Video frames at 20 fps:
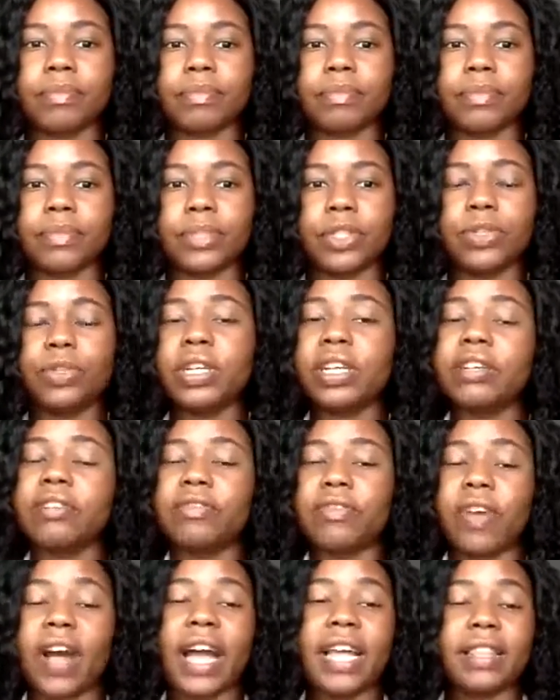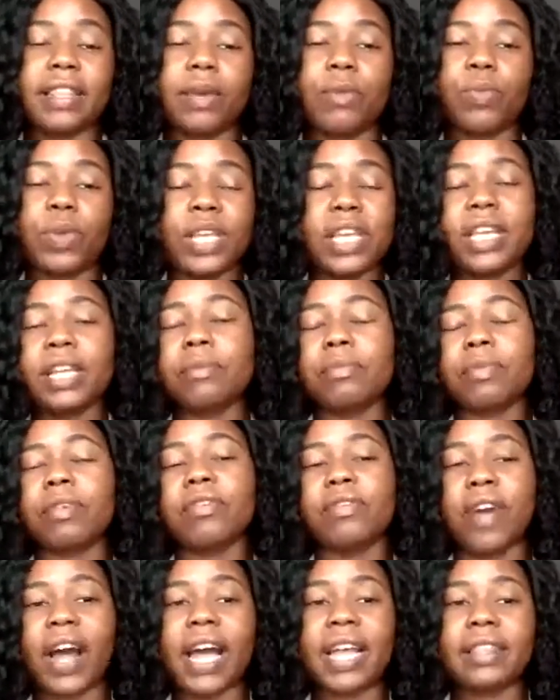you can find them. We can
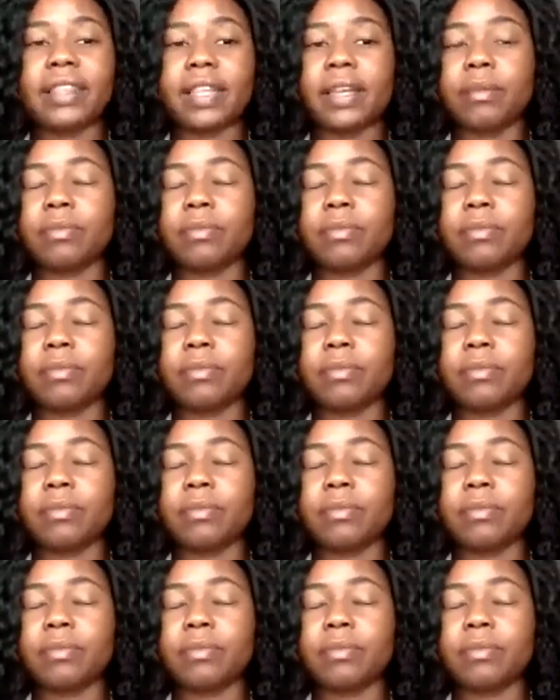provide them.